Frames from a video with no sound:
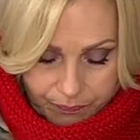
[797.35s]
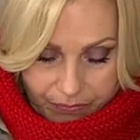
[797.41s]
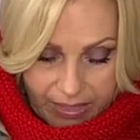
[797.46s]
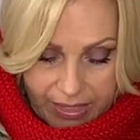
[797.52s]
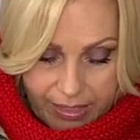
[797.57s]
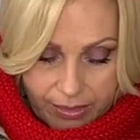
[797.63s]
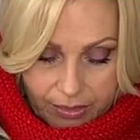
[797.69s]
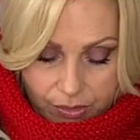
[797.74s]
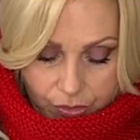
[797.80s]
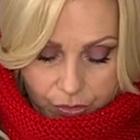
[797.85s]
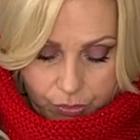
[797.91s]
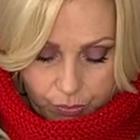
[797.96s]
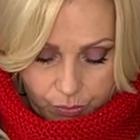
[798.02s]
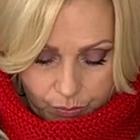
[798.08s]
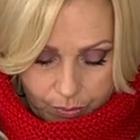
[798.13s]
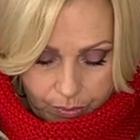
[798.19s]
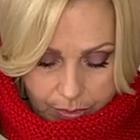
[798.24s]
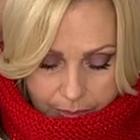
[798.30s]
and
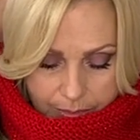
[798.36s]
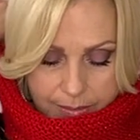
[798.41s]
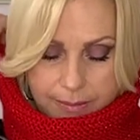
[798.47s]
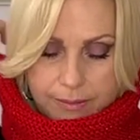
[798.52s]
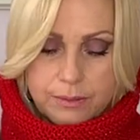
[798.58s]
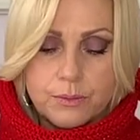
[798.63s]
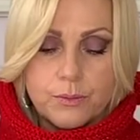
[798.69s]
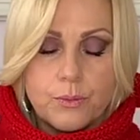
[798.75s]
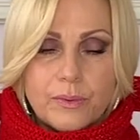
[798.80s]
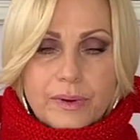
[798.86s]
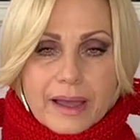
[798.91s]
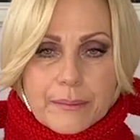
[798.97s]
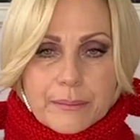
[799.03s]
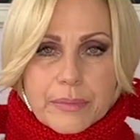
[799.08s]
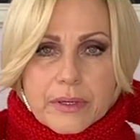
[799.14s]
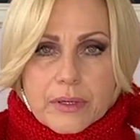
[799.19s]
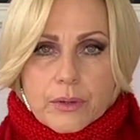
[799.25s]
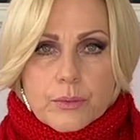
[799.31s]
you wrap
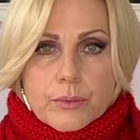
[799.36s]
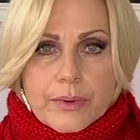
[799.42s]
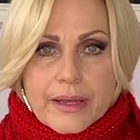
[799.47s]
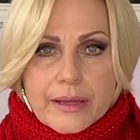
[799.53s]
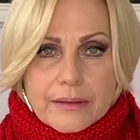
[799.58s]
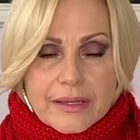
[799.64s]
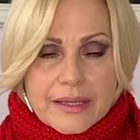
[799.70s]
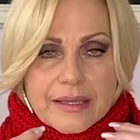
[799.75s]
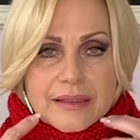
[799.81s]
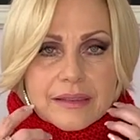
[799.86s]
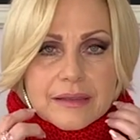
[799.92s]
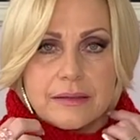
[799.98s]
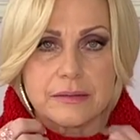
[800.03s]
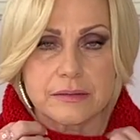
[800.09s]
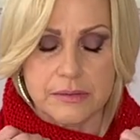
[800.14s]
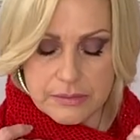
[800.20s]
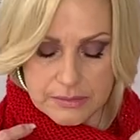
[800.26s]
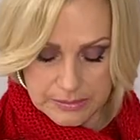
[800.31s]
it around like
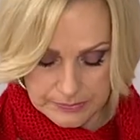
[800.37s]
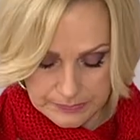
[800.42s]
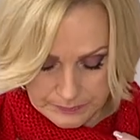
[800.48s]
this.